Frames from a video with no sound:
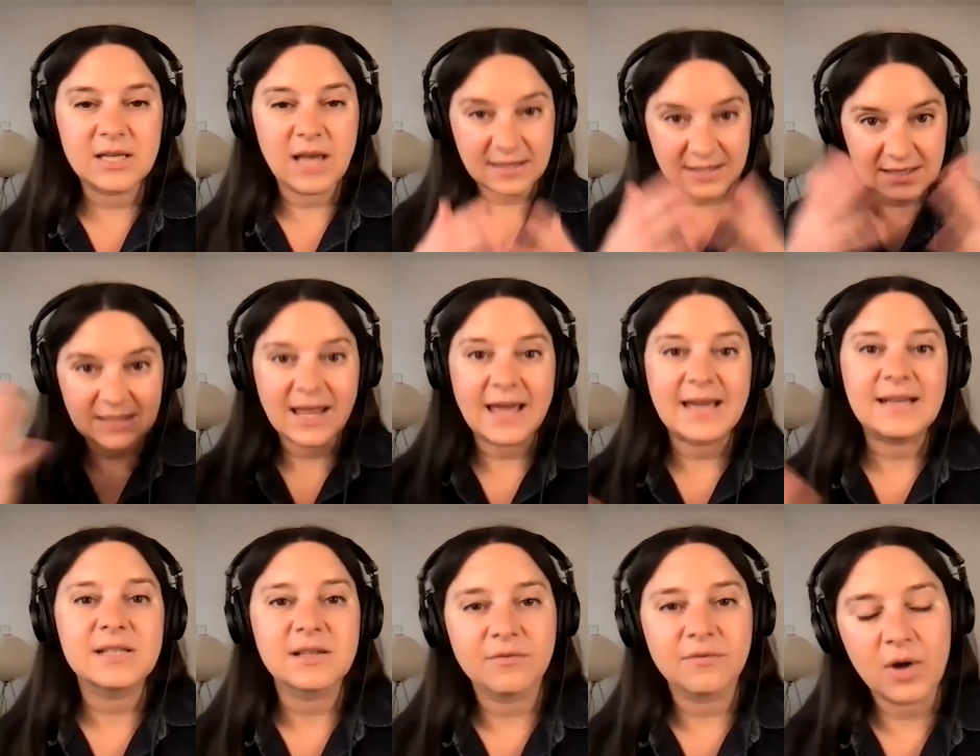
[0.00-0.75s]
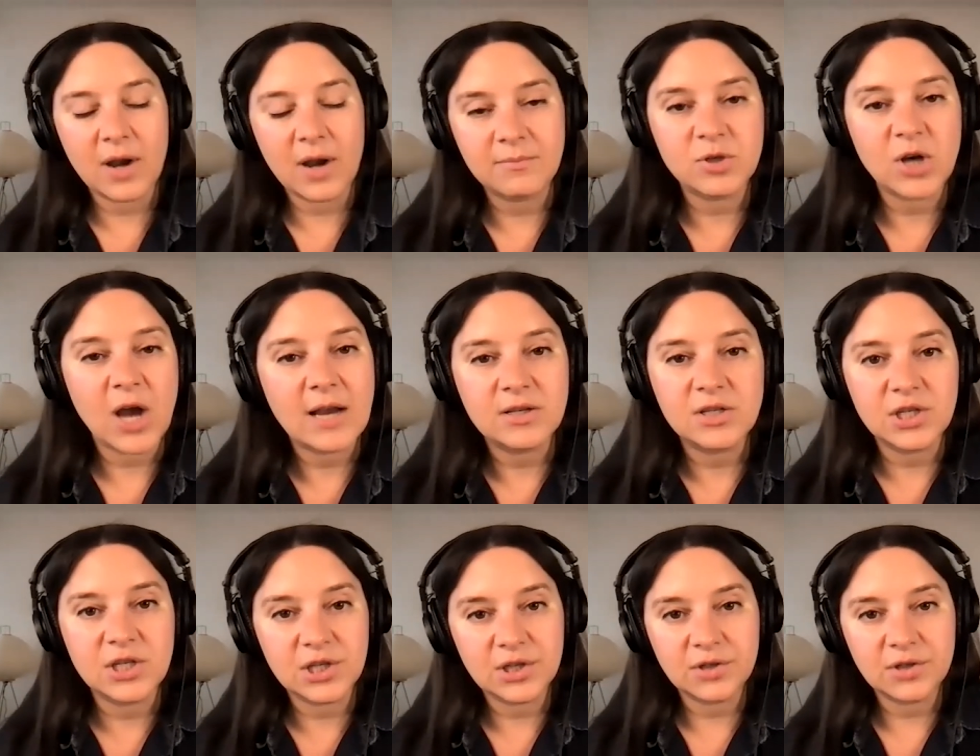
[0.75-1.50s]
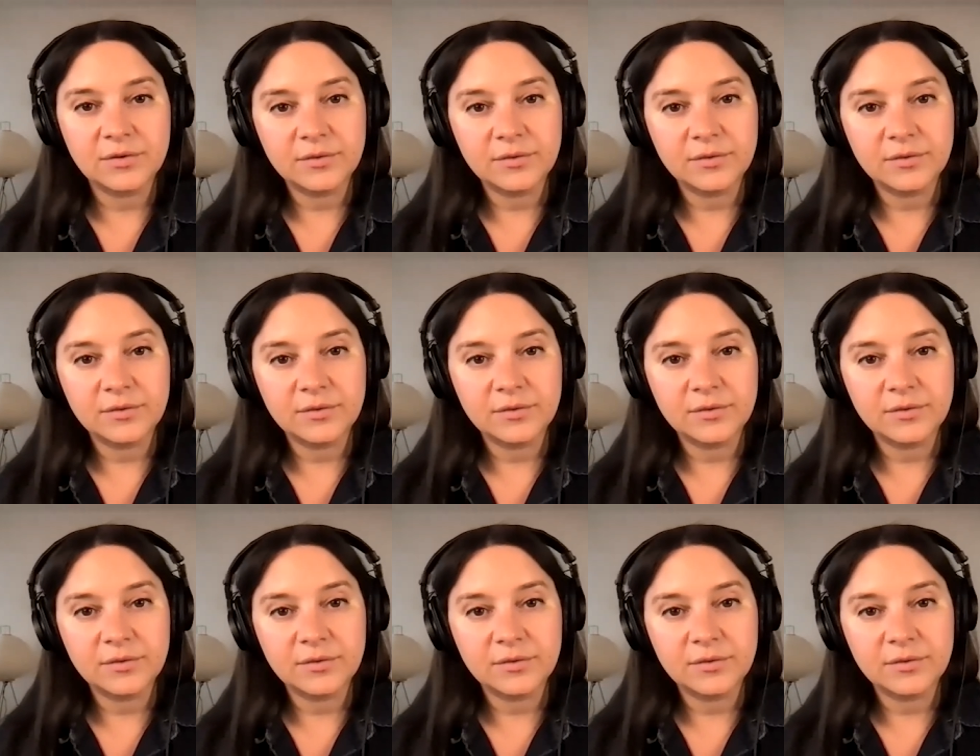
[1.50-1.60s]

a slice of what I'm trying to do.